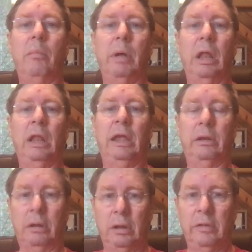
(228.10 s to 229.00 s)

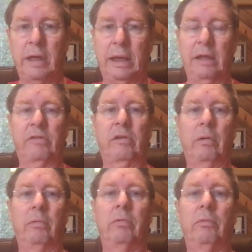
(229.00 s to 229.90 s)
elite that gets
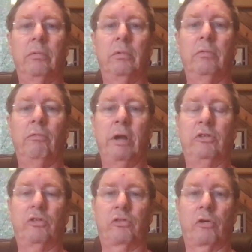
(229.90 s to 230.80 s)
to
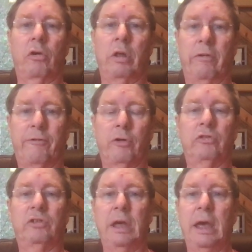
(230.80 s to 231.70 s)
register on the
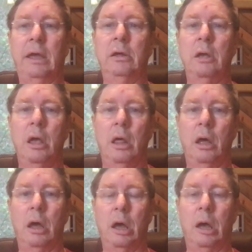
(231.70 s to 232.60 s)
first day,
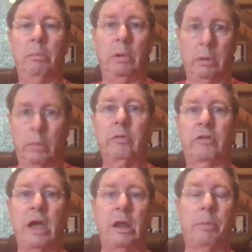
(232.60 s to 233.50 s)

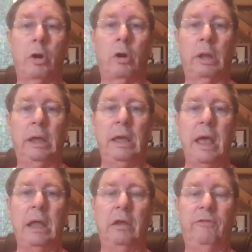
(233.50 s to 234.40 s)
sign up early.
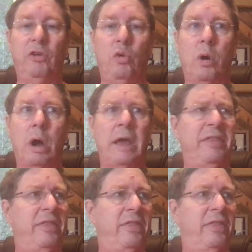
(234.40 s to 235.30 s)
And if you are, I
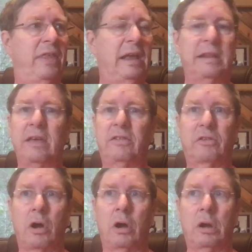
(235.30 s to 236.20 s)
think they
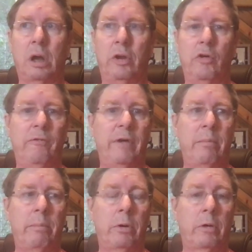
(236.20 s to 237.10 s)
start on
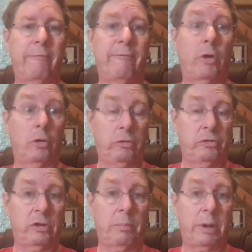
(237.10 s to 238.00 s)
November
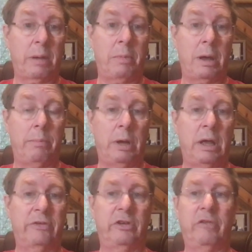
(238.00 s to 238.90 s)
1st, but I'm not
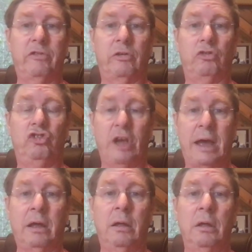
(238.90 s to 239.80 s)
positive, so check